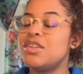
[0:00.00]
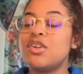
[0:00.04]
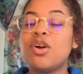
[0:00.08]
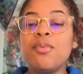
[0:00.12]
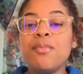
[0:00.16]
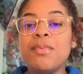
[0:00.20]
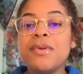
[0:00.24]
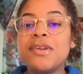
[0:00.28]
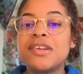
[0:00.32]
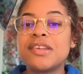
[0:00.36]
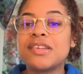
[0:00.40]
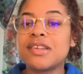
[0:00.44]

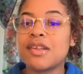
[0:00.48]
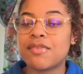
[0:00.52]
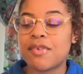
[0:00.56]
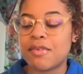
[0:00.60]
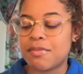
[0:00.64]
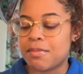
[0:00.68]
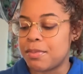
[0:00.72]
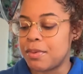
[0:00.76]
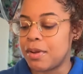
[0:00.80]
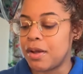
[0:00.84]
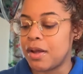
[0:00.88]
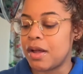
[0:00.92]
beat yourself
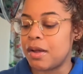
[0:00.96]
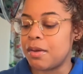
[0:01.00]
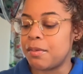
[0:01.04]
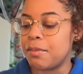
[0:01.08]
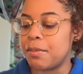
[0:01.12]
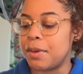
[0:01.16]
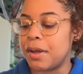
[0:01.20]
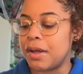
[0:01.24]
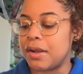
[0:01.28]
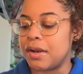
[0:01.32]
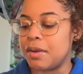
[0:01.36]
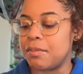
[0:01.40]
up
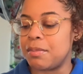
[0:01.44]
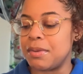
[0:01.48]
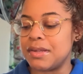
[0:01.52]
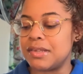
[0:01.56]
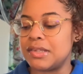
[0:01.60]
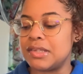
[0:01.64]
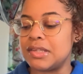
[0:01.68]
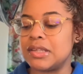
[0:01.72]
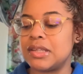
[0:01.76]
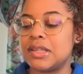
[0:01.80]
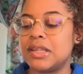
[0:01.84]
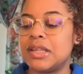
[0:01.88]
about it.
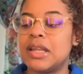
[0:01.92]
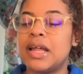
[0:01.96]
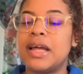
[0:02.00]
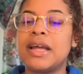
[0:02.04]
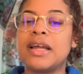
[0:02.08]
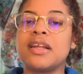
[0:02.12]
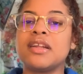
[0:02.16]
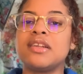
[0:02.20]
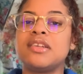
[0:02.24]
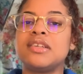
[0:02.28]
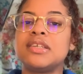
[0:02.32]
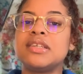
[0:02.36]
Basically,
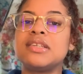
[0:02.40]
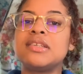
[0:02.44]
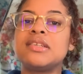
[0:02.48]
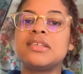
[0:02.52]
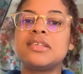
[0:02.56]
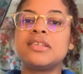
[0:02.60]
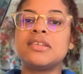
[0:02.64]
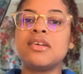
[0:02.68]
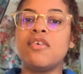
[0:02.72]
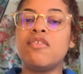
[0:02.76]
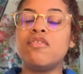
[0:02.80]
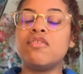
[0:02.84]
like,
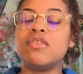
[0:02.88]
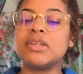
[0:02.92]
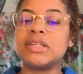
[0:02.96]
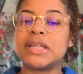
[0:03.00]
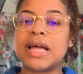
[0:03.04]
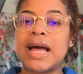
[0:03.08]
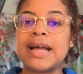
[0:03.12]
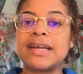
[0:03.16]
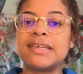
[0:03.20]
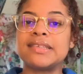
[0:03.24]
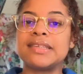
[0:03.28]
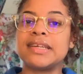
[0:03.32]
just
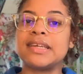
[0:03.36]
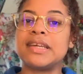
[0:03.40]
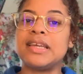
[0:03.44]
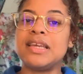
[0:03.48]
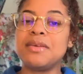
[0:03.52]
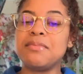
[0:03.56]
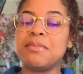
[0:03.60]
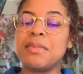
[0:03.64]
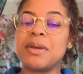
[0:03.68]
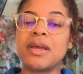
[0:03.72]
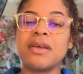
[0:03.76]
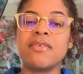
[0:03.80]
relax. Like,
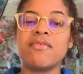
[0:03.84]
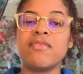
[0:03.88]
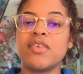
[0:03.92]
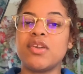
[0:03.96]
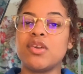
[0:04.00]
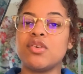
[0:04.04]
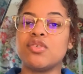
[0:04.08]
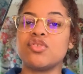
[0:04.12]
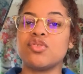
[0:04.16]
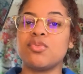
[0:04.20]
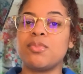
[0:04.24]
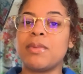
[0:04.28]
keep making
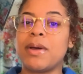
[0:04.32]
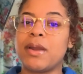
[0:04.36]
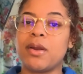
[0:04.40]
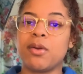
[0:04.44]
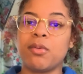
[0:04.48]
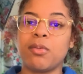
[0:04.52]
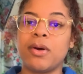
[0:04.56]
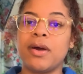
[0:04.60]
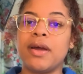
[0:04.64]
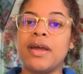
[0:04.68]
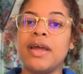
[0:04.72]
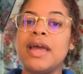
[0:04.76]
videos no
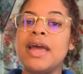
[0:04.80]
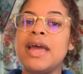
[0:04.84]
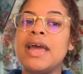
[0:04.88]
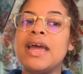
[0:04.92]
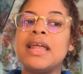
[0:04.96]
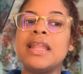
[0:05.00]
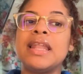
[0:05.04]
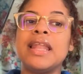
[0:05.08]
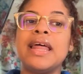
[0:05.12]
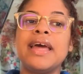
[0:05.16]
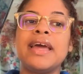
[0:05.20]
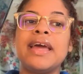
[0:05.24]
matter what.
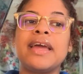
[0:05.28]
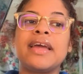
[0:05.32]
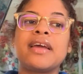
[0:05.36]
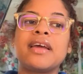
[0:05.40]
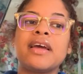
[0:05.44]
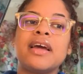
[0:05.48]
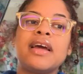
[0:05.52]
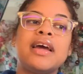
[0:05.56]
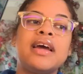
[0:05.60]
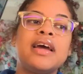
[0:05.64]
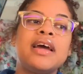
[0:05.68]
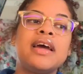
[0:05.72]

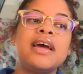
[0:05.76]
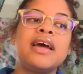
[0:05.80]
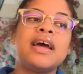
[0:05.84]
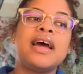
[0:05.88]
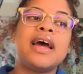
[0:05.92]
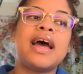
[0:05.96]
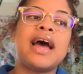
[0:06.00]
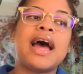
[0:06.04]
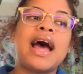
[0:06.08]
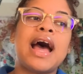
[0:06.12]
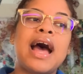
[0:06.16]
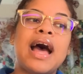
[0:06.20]
Like,
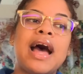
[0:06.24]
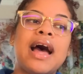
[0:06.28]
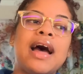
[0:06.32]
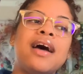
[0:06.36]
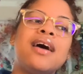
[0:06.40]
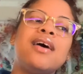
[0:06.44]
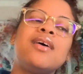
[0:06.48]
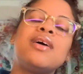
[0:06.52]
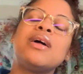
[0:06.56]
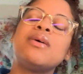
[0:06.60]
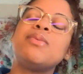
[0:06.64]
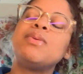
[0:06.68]

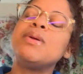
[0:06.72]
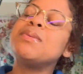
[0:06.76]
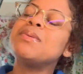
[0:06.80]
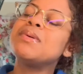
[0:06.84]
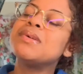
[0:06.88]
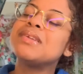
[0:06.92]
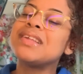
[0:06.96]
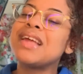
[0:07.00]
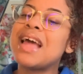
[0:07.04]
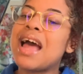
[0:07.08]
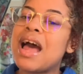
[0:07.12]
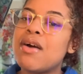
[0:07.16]
people
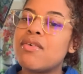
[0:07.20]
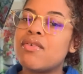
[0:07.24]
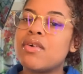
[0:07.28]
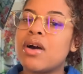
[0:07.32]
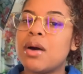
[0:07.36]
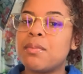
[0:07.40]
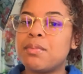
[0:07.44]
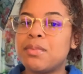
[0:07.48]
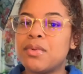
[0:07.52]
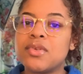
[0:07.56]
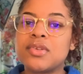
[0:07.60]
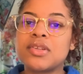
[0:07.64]
say have an
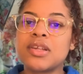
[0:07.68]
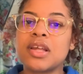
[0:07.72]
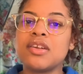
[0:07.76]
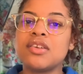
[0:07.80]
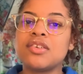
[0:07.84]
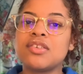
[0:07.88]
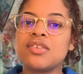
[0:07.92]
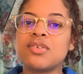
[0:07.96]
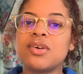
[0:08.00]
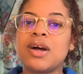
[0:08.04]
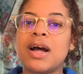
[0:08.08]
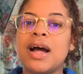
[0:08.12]
upload
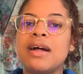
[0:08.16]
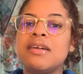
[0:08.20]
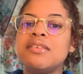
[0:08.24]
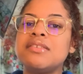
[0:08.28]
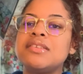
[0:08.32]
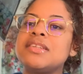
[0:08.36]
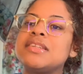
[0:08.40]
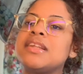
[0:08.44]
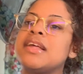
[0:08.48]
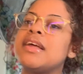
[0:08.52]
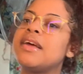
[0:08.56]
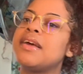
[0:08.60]
schedule. I'd
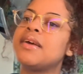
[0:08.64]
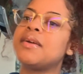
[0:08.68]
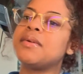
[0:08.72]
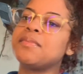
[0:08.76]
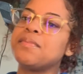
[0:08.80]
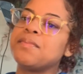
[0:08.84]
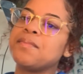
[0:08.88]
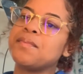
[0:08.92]
say